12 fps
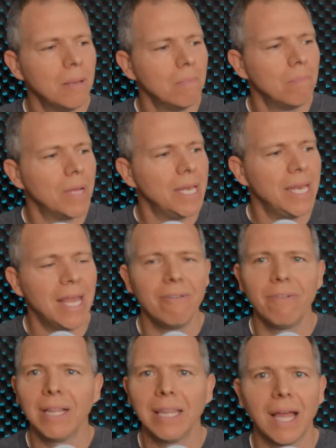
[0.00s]
but
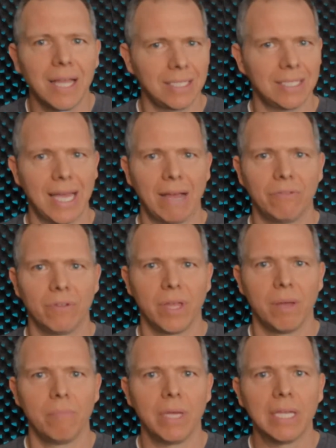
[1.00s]
never lust after
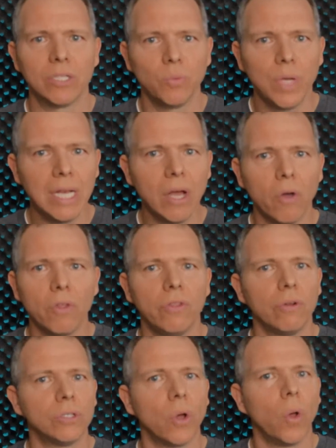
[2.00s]
them, because we know that
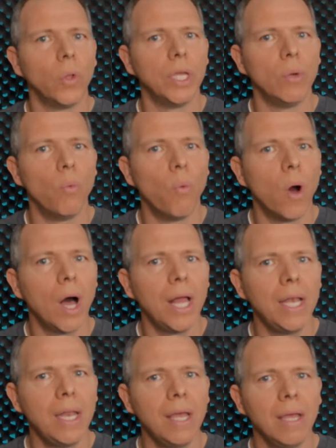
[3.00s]
there's only
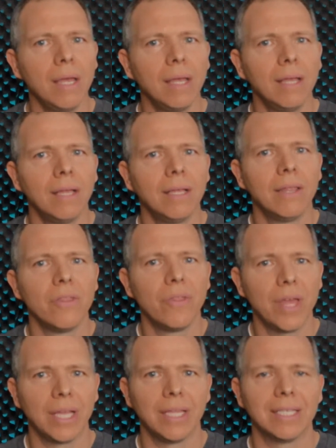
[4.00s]
one
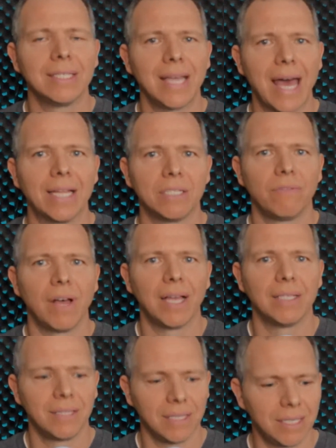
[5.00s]
thing that
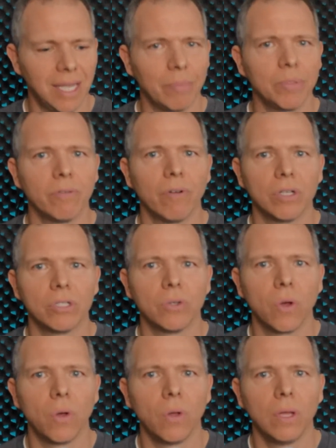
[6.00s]
satisfies the depths of our
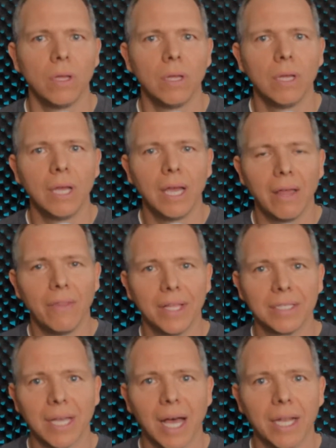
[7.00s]
soul, and
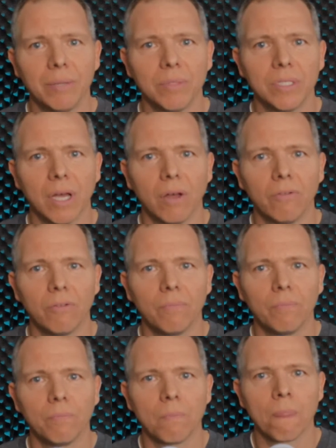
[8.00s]
that's God himself.
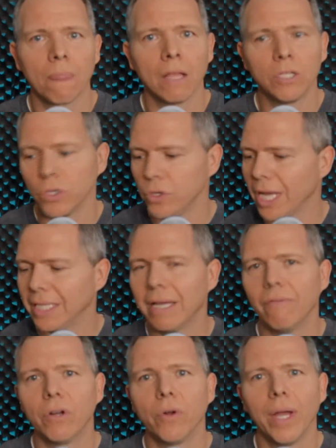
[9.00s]
So you guys
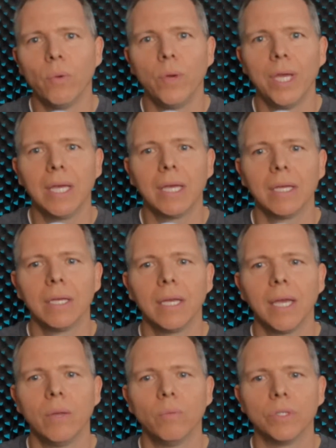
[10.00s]
have a great week,
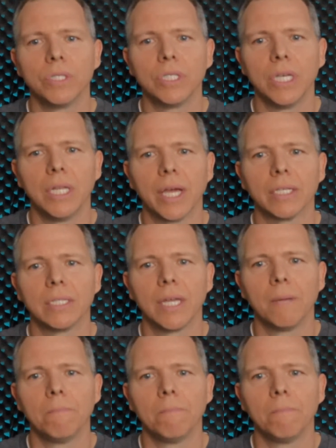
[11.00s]
and we'll see you next time.